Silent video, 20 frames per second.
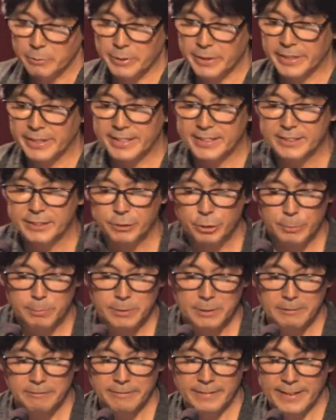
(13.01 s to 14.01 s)
with this group
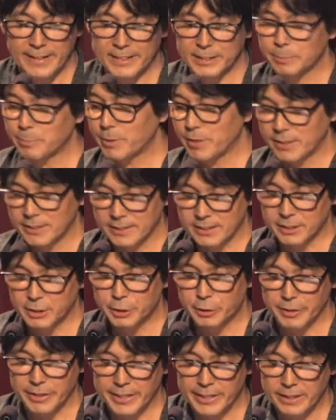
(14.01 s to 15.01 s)
of experts on
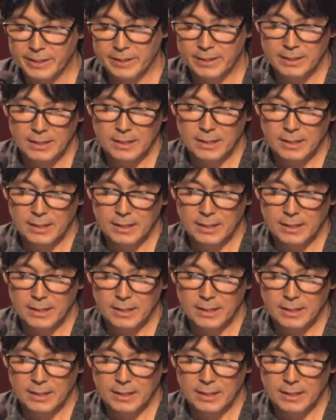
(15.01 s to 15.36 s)
trade.